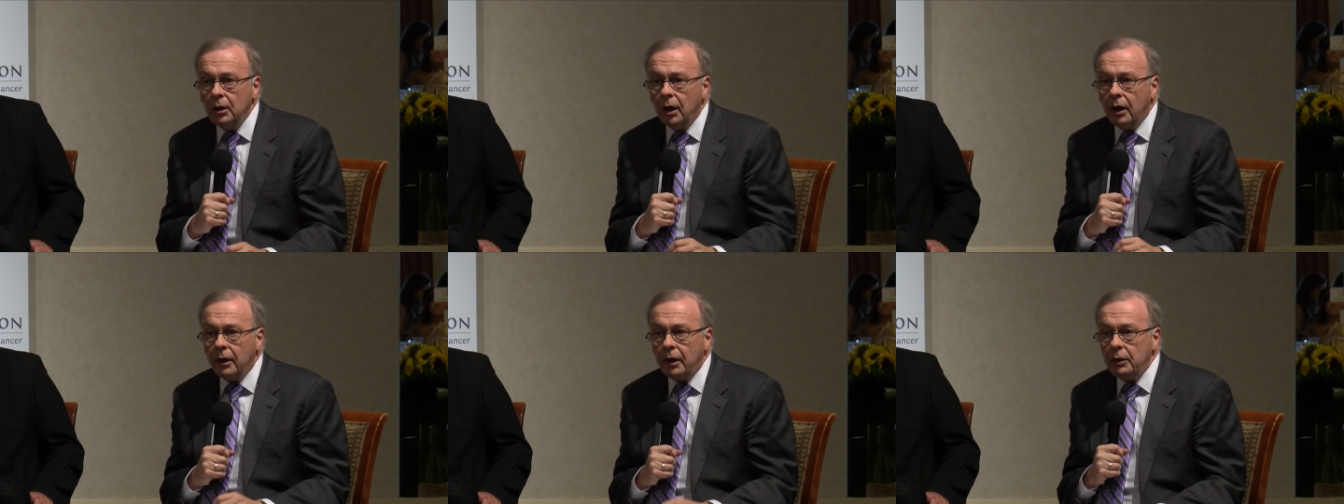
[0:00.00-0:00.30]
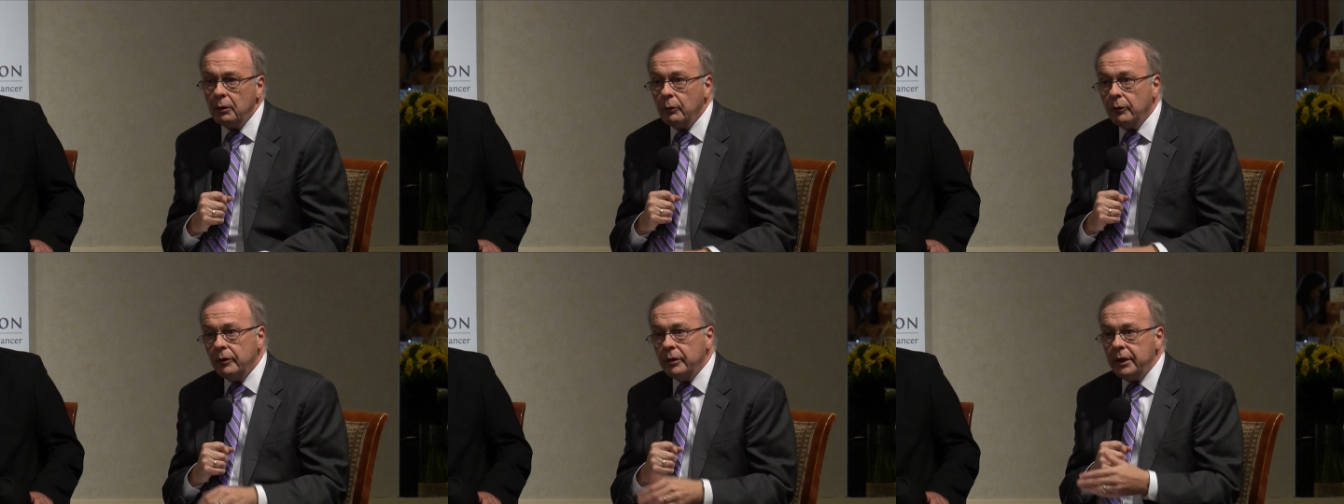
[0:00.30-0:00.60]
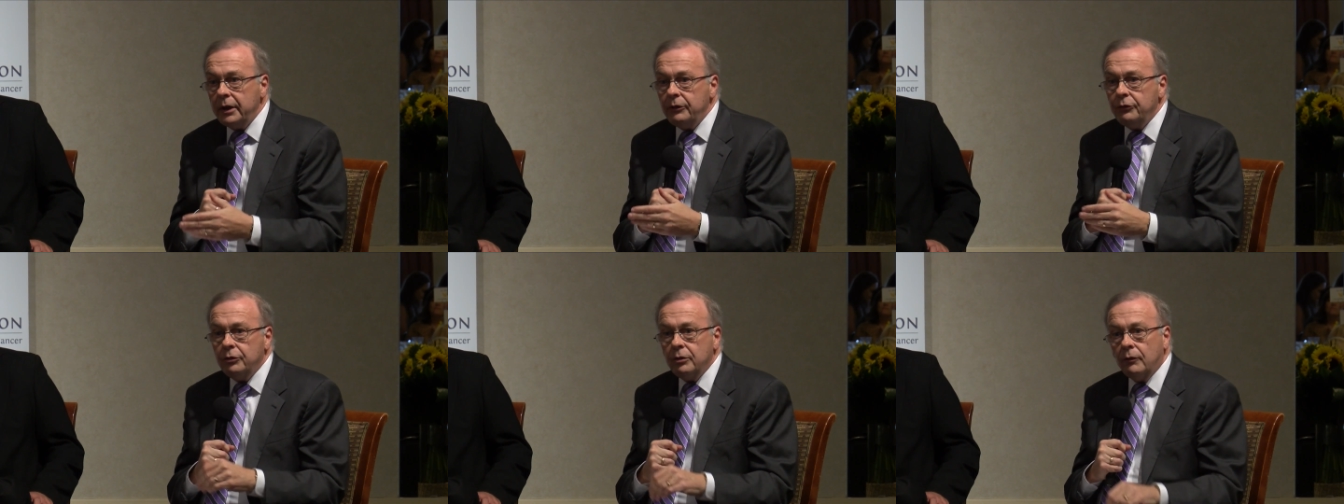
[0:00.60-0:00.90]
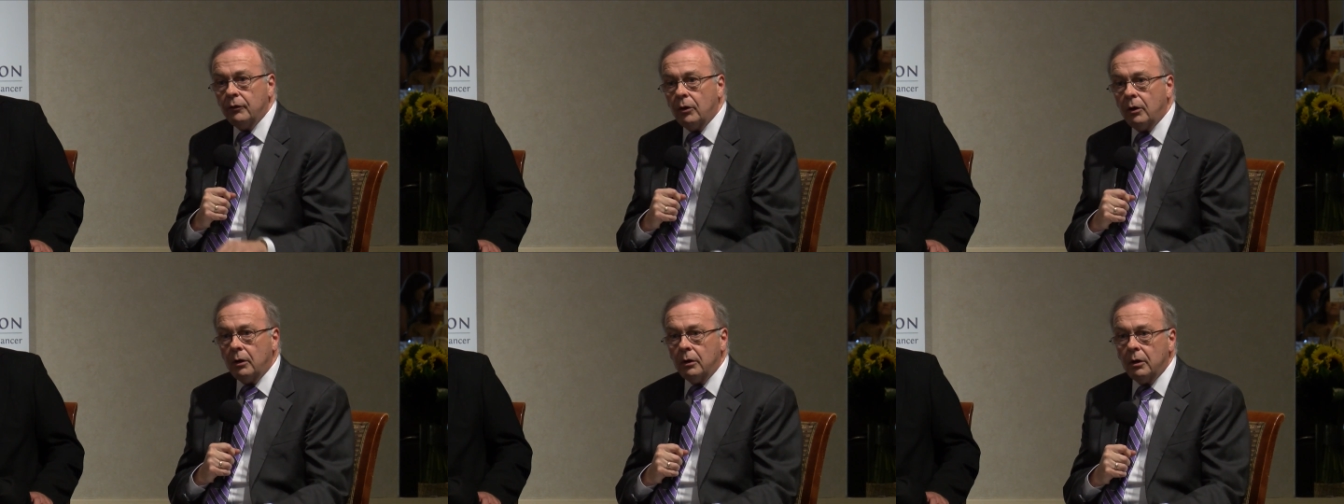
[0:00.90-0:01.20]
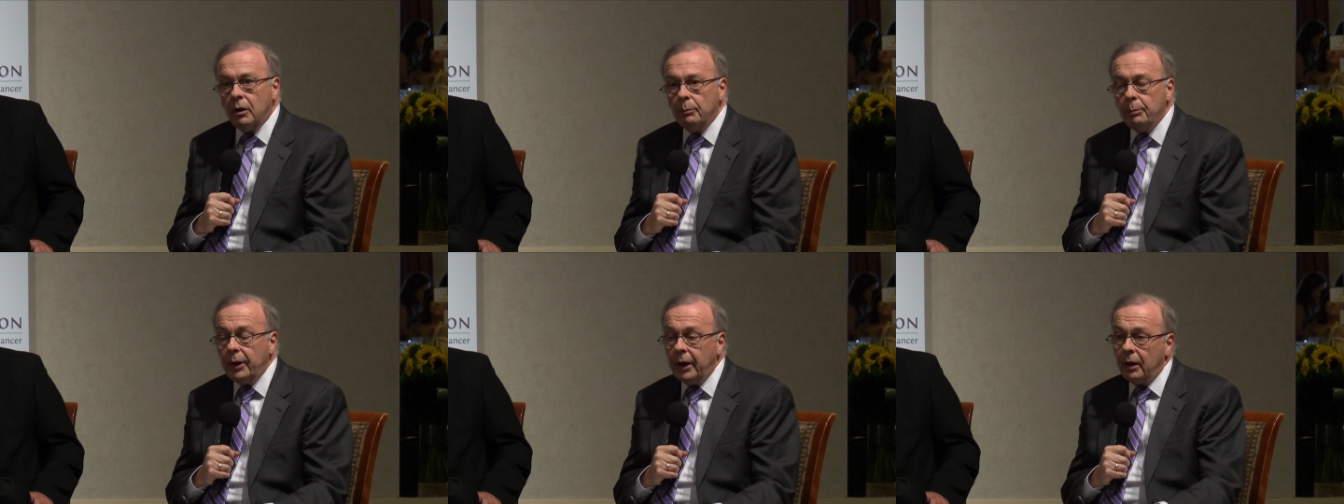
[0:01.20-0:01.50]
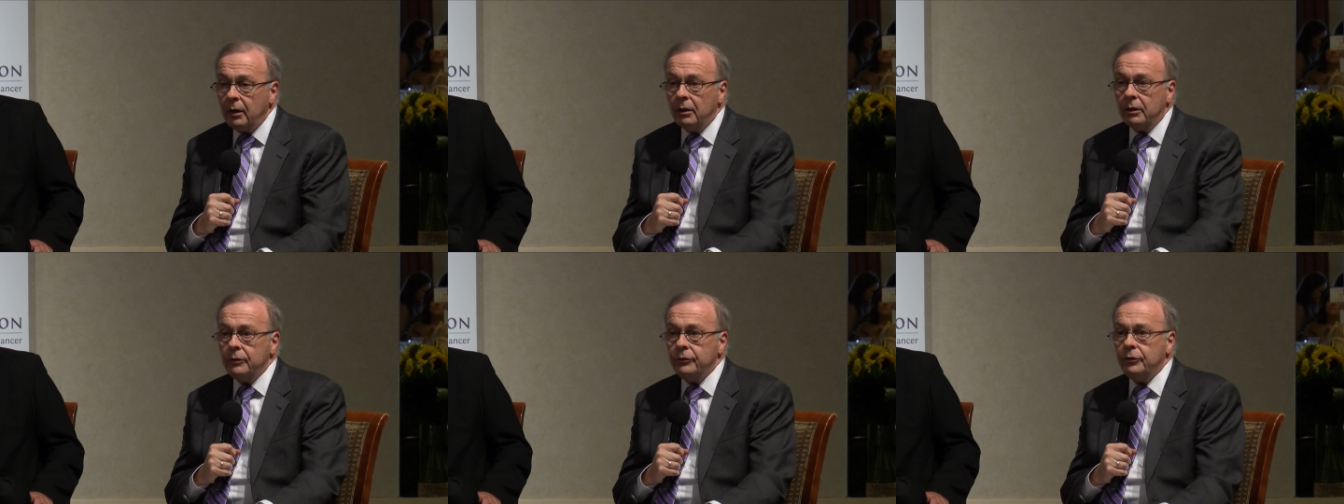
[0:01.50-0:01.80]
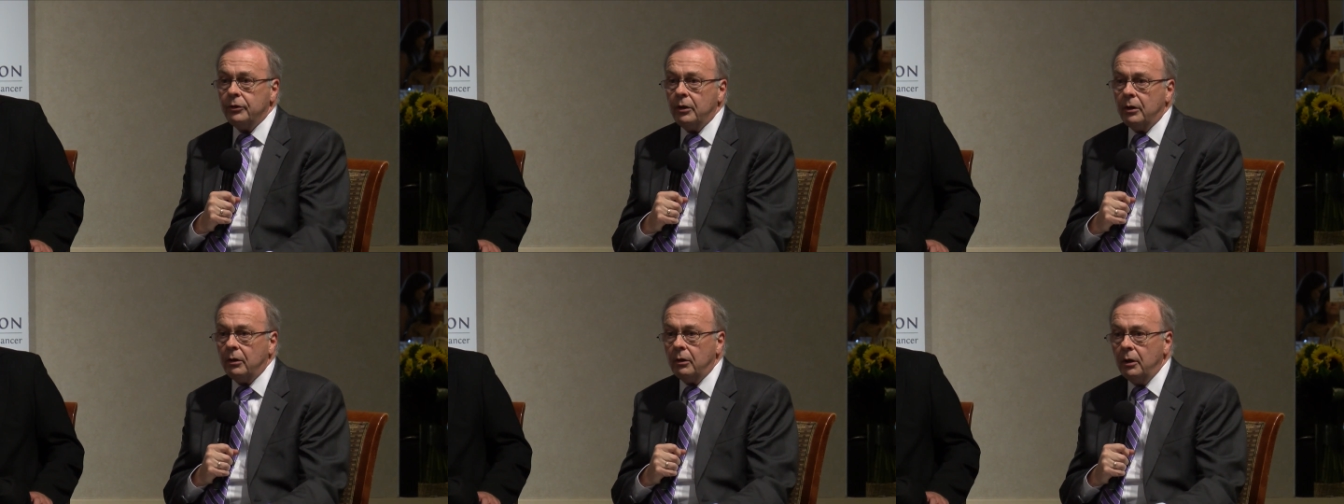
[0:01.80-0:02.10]
And I know that each of our
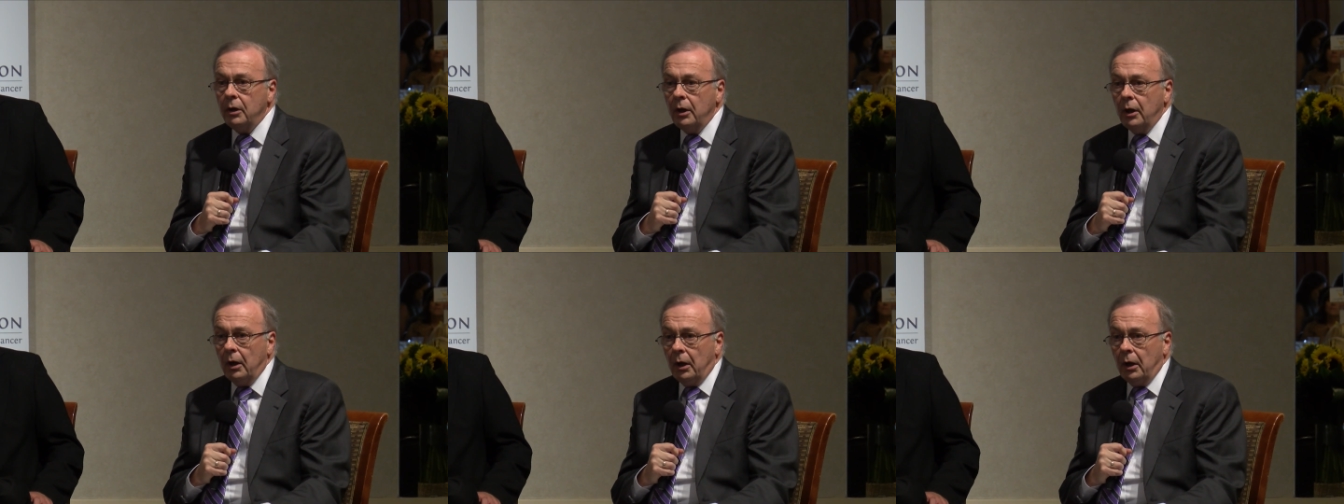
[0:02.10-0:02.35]
panelists here